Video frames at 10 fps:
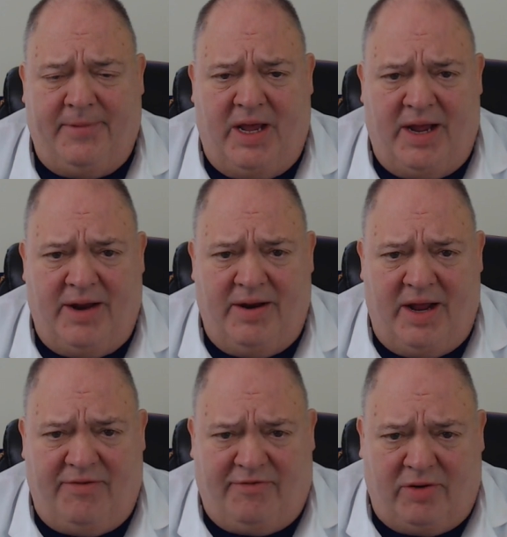
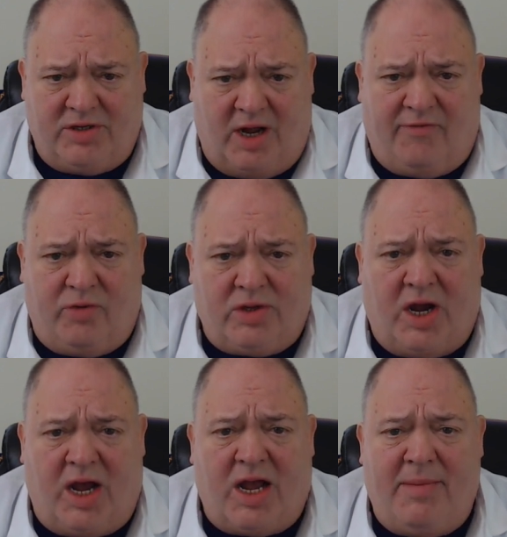And first off, we'll
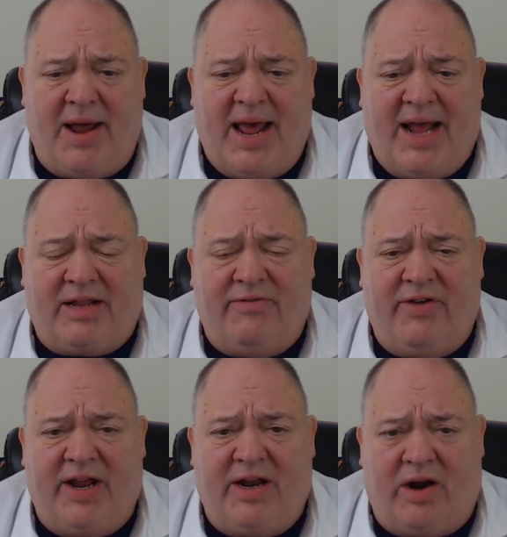talk about
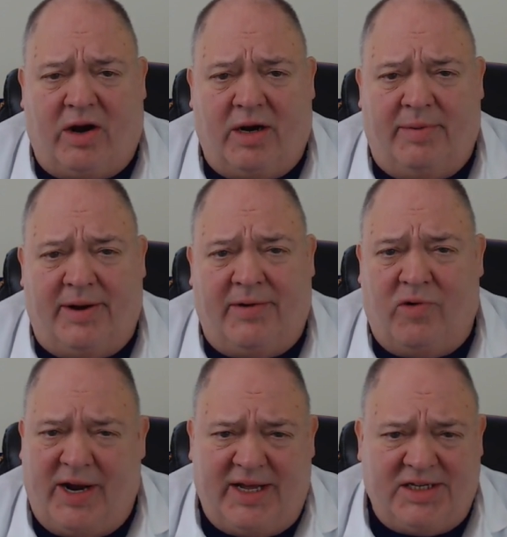activated carbon.
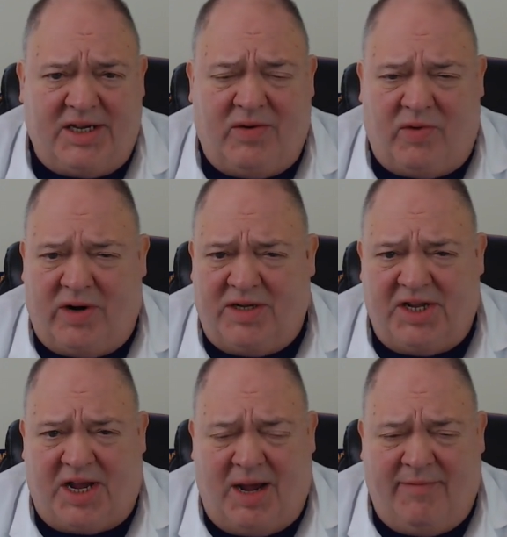What is it? Where does
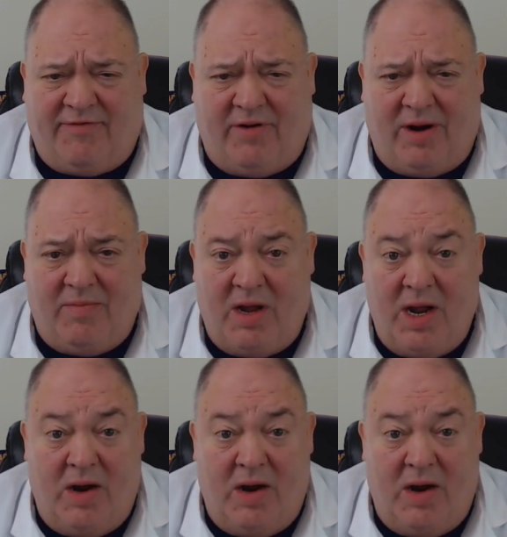it come from?